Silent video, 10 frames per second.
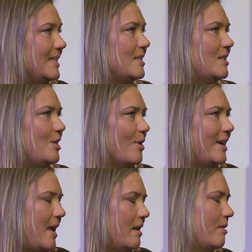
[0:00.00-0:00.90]
it's the
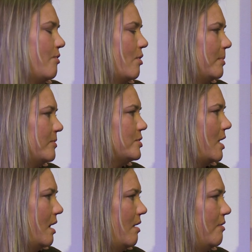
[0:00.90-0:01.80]
organic form
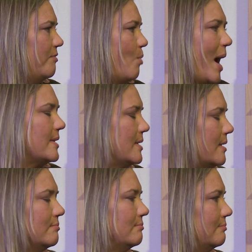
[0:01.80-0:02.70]
of waxing.